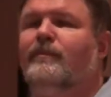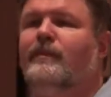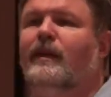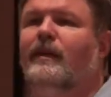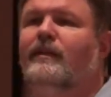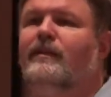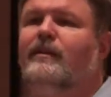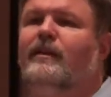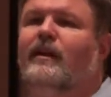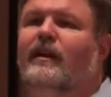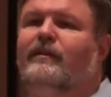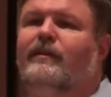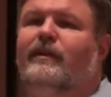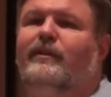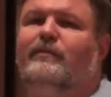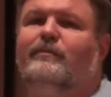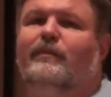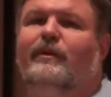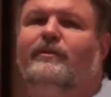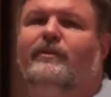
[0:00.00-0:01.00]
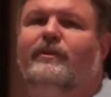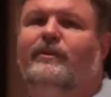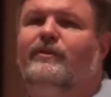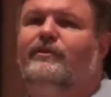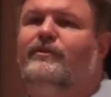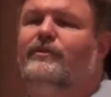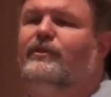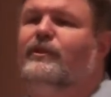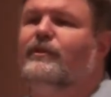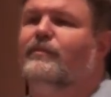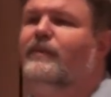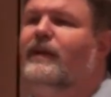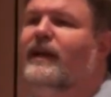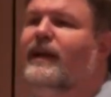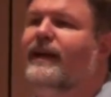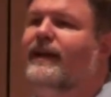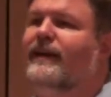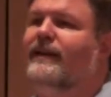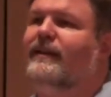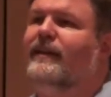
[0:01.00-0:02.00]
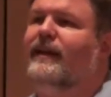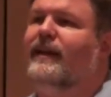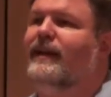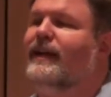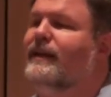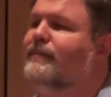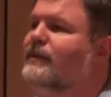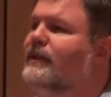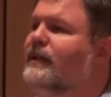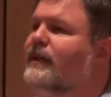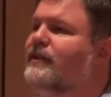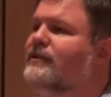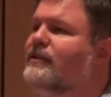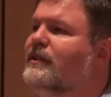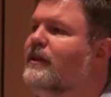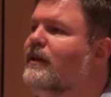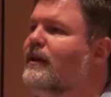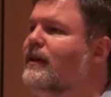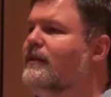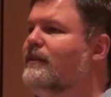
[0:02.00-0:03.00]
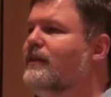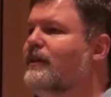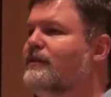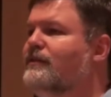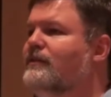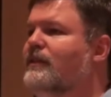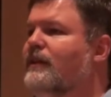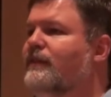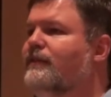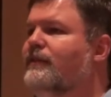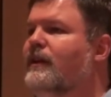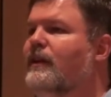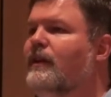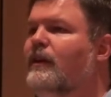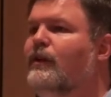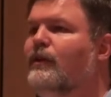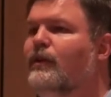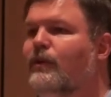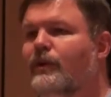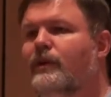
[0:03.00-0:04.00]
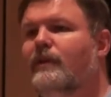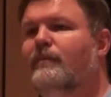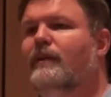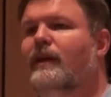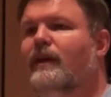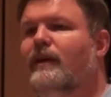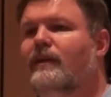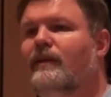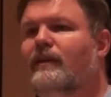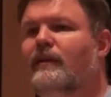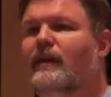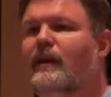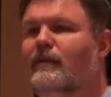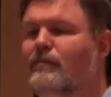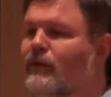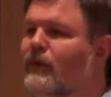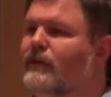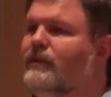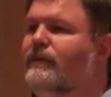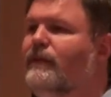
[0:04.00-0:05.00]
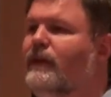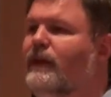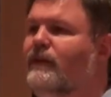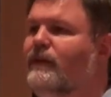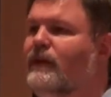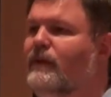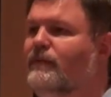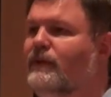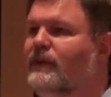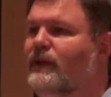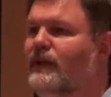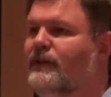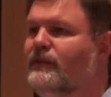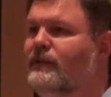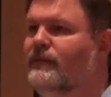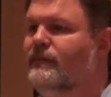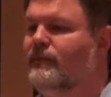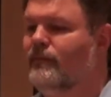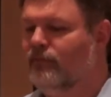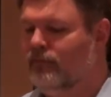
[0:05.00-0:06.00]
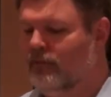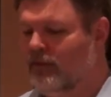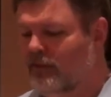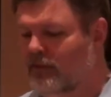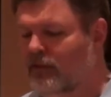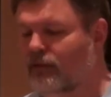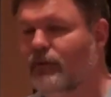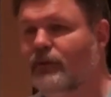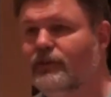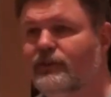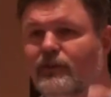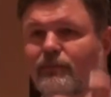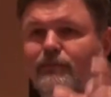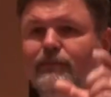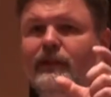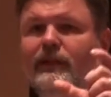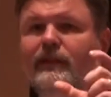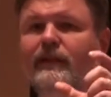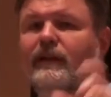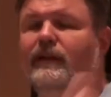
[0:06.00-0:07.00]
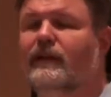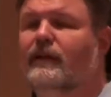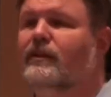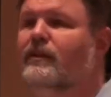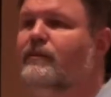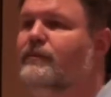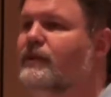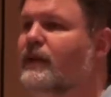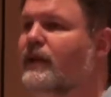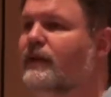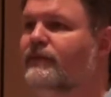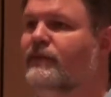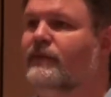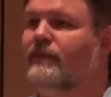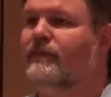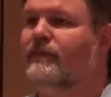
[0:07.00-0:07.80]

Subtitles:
And the Colorado multi-user group had an application contest of who can make a multi-value application that runs completely on a thumb drive.